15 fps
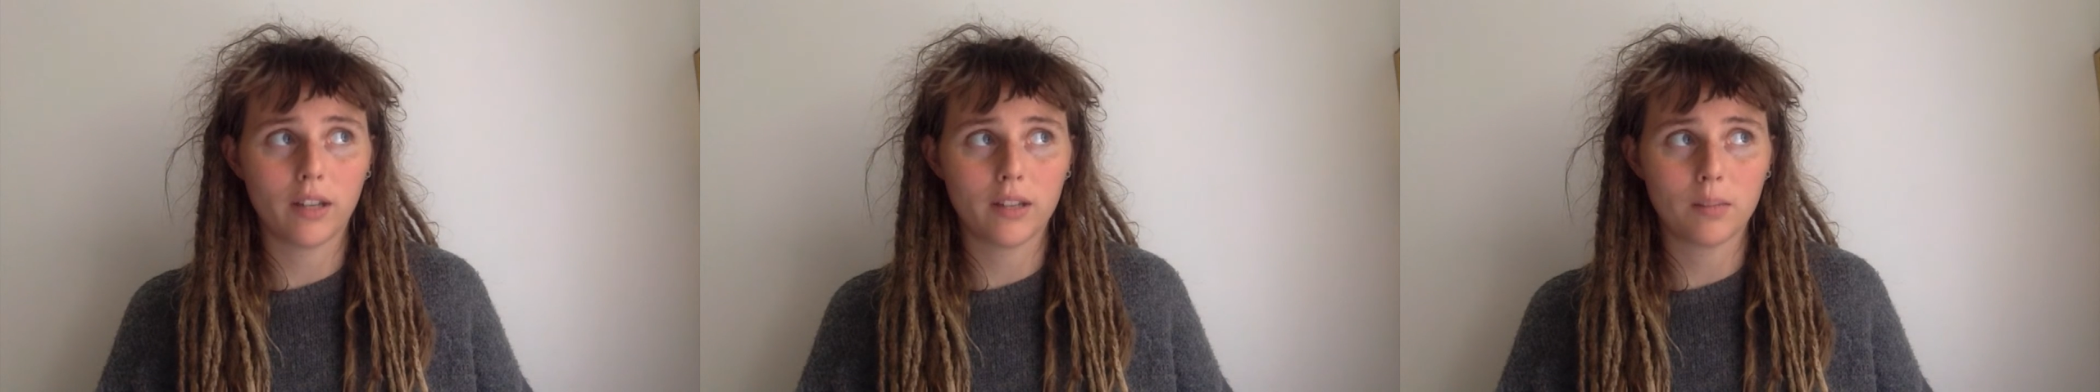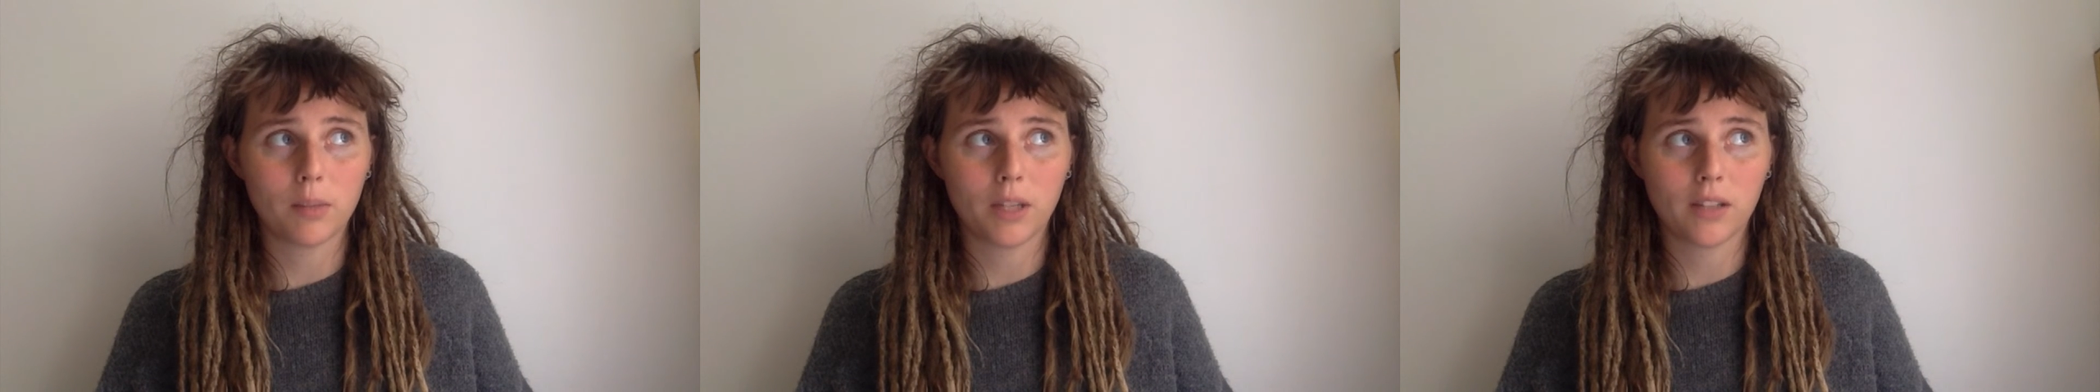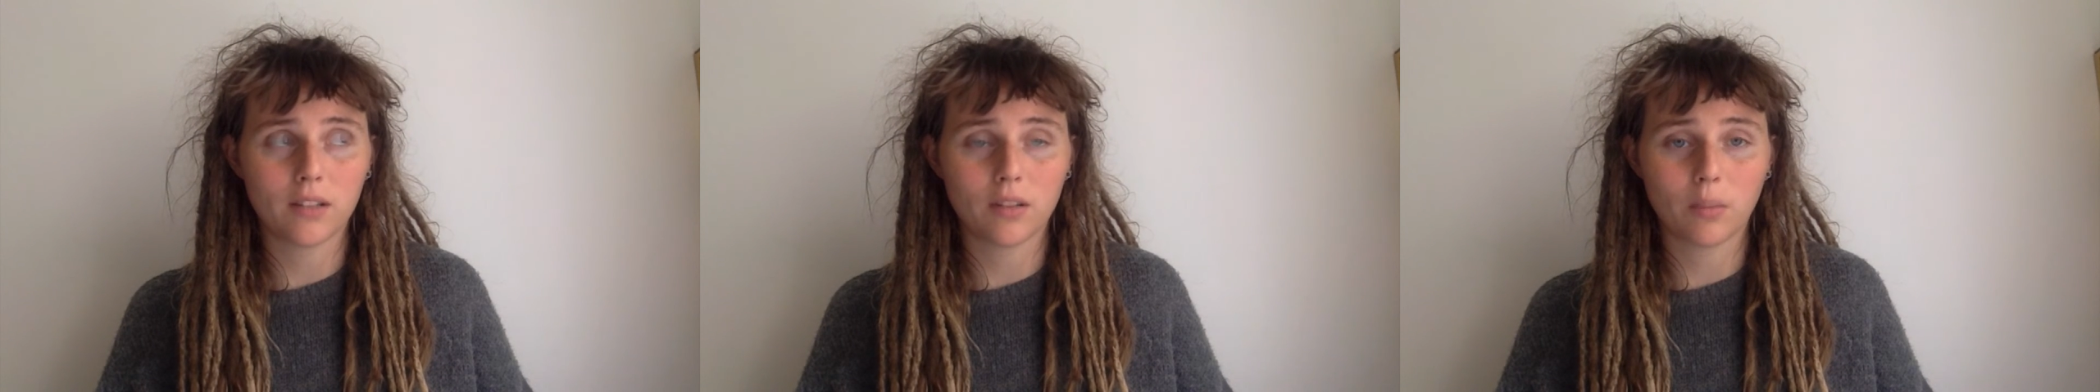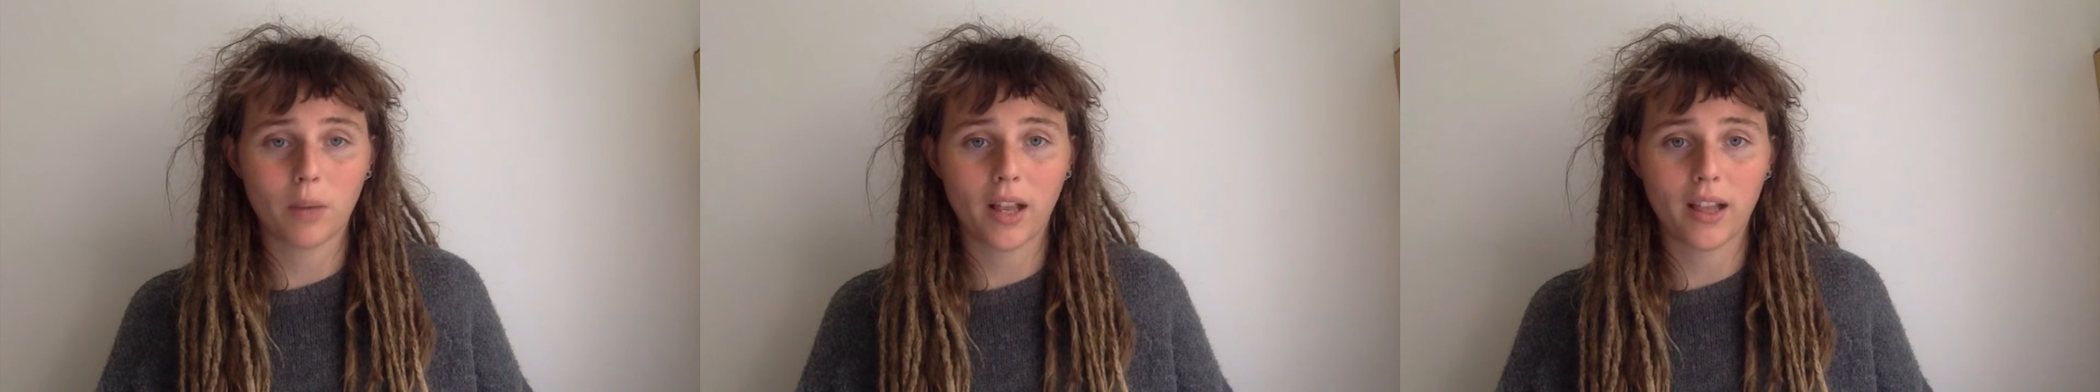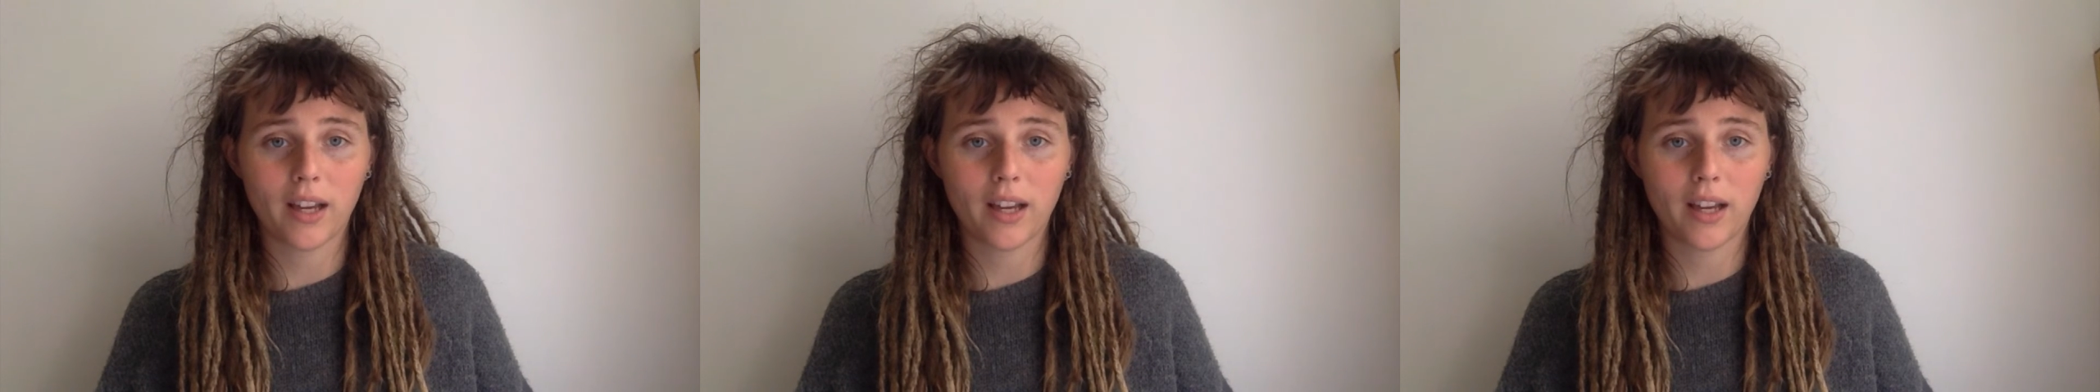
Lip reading: aspects of my